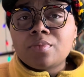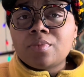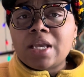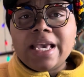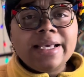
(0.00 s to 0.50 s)

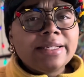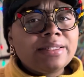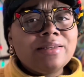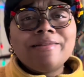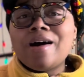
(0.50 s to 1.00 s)
He's
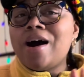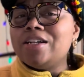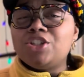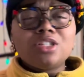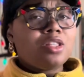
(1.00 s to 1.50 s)
not
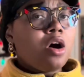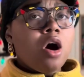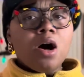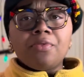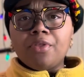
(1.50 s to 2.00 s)
just the
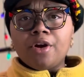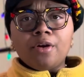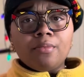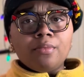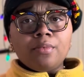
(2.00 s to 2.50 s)
author.
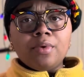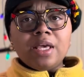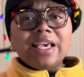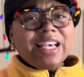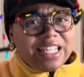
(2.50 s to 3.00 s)

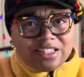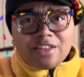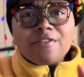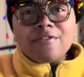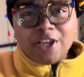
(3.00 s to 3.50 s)
He's the
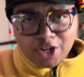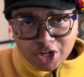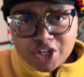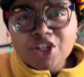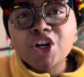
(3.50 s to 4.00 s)

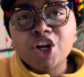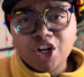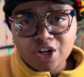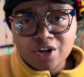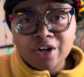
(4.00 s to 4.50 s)
finisher.
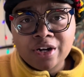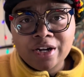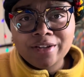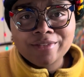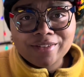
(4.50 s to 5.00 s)

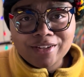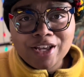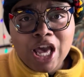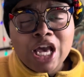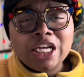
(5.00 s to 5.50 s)

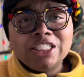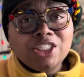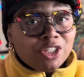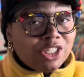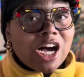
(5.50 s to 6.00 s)

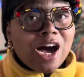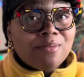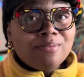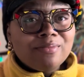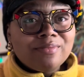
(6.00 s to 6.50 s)
Your job,
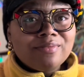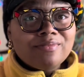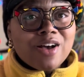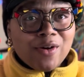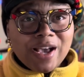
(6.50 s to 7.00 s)

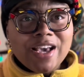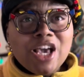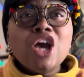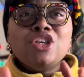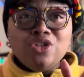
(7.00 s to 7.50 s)
okay?
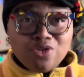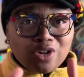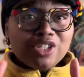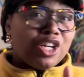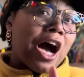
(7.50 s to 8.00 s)

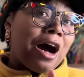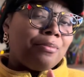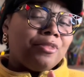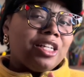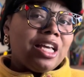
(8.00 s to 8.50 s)
Your job
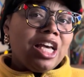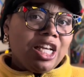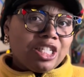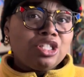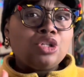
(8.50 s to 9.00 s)

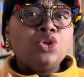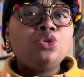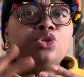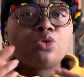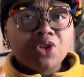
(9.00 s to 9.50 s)
is to
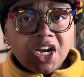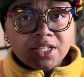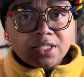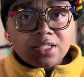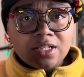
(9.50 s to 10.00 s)

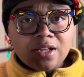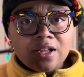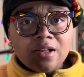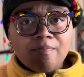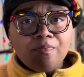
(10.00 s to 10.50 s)
trust
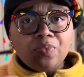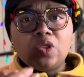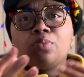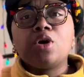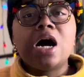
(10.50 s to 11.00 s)
the
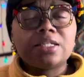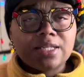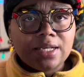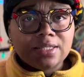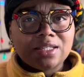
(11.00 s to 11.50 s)

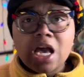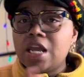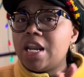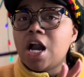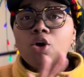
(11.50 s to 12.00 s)
process,
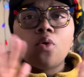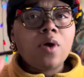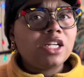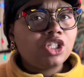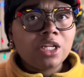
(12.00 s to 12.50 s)
not
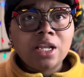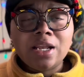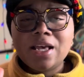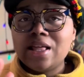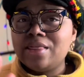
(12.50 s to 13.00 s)
question
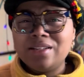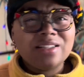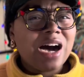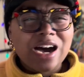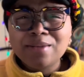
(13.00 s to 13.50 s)
the
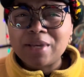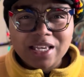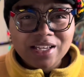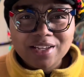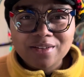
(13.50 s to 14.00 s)
timing,